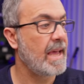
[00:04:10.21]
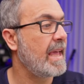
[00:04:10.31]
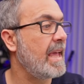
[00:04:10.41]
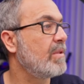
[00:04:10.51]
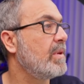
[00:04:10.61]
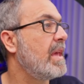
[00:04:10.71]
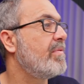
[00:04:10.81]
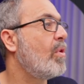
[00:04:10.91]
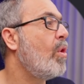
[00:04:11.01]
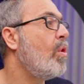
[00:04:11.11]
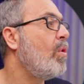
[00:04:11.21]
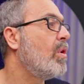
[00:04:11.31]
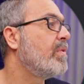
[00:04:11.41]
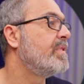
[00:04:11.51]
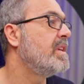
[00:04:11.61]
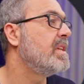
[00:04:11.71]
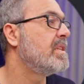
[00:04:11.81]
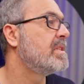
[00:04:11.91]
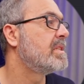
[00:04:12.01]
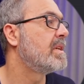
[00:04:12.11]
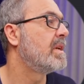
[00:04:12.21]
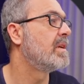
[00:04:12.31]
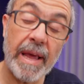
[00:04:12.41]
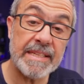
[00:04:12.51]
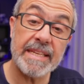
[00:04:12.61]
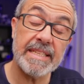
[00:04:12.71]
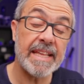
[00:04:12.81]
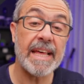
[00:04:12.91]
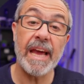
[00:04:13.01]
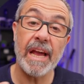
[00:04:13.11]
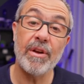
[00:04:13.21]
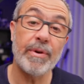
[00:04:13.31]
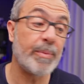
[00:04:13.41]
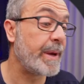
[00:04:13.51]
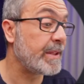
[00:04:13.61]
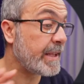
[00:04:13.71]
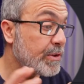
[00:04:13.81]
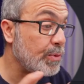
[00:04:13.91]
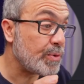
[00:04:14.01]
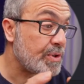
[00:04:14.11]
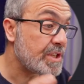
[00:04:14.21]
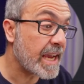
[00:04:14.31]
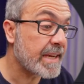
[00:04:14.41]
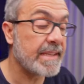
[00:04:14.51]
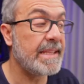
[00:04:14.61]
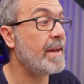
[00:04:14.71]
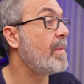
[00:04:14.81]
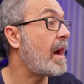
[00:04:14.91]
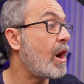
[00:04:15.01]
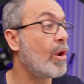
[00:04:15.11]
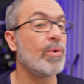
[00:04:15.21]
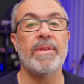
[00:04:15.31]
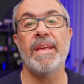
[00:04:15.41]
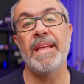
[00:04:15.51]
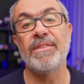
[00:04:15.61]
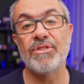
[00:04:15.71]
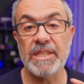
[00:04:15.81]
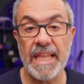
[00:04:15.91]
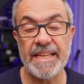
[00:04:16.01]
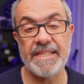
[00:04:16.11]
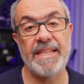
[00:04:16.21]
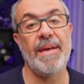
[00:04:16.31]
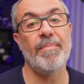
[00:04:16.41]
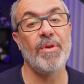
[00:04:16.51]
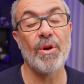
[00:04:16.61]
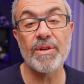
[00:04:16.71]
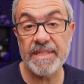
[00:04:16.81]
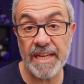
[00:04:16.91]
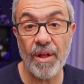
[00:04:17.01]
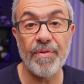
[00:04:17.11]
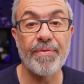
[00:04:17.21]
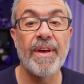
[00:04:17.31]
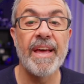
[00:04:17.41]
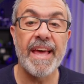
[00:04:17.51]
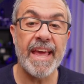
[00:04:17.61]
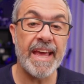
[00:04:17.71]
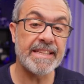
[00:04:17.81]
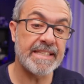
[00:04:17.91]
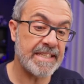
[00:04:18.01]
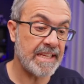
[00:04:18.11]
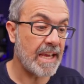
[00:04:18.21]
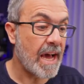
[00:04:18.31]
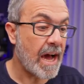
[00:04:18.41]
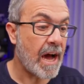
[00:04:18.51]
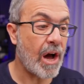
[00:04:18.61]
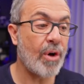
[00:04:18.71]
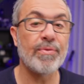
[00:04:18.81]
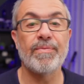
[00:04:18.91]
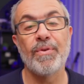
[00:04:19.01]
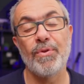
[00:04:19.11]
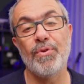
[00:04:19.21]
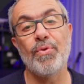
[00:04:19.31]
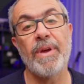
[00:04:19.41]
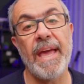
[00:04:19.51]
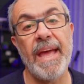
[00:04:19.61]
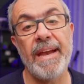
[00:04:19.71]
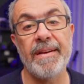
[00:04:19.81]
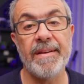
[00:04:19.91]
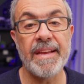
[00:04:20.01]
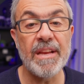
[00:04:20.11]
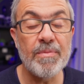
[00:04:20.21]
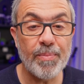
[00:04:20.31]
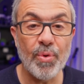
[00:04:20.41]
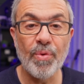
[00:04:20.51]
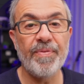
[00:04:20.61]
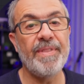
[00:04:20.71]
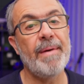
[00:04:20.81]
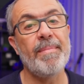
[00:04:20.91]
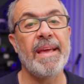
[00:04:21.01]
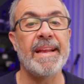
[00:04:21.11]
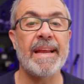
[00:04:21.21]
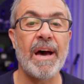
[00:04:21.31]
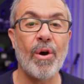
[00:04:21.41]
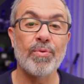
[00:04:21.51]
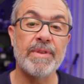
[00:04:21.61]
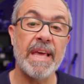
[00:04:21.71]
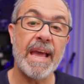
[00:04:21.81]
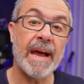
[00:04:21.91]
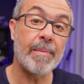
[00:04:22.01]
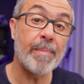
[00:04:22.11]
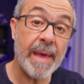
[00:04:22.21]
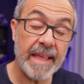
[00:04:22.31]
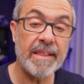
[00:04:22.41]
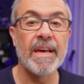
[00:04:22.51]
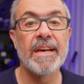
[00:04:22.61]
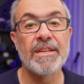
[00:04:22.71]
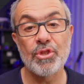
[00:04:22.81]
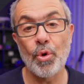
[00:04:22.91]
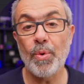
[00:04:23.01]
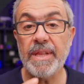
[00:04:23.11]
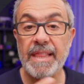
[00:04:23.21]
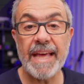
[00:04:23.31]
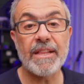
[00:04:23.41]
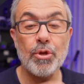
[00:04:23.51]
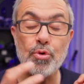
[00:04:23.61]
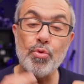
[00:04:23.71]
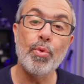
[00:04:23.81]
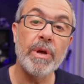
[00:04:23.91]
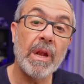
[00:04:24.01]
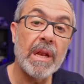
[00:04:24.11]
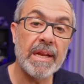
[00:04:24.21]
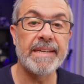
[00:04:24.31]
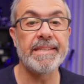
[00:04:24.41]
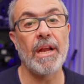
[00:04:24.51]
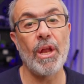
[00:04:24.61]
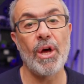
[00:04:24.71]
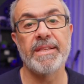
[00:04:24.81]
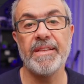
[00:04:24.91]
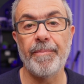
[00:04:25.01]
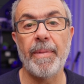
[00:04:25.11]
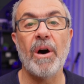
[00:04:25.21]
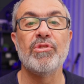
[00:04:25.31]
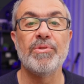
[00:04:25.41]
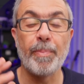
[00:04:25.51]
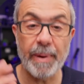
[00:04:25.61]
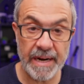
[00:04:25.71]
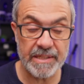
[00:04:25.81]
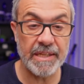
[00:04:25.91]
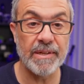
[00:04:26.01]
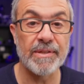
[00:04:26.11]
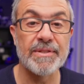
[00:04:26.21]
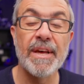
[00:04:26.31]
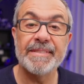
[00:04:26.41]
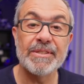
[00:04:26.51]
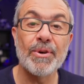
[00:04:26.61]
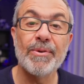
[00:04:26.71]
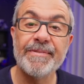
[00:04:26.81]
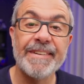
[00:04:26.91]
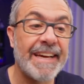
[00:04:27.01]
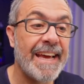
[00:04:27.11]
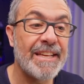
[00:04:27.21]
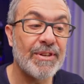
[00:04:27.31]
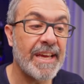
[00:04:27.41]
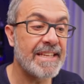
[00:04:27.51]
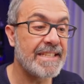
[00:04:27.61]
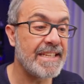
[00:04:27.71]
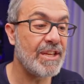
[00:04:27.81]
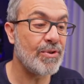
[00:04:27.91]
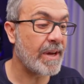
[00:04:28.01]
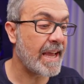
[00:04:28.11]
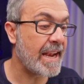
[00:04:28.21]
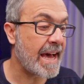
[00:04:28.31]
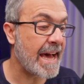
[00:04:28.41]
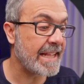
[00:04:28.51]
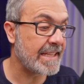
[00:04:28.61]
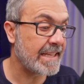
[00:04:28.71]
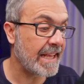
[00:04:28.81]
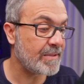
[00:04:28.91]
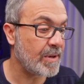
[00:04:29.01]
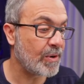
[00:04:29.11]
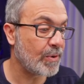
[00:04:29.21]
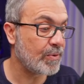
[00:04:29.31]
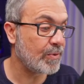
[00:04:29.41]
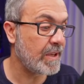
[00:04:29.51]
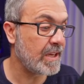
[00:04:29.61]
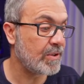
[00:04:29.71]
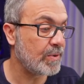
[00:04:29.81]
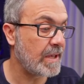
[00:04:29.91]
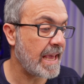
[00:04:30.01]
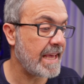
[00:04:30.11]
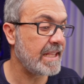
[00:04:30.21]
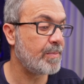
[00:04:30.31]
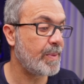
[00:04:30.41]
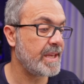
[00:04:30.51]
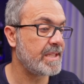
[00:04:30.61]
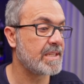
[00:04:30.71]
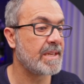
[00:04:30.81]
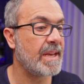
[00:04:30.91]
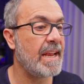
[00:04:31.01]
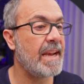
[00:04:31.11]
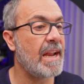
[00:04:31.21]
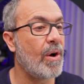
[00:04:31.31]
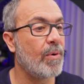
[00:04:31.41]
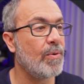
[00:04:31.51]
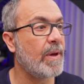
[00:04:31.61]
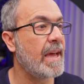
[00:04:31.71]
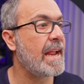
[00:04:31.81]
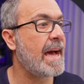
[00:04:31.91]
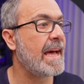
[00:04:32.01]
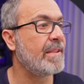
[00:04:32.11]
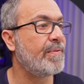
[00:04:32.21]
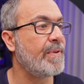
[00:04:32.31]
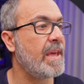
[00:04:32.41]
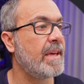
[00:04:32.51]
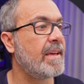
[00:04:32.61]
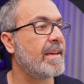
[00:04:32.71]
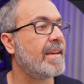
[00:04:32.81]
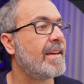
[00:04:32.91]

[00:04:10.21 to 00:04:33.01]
and we have all of these. As I said, I highly recommend that you check them out and test them yourself and see how you can improve them and how they are made. So with that, you will learn a lot about particles. So as you can see, you can add, let me go to here to the edit page, and now you can add fake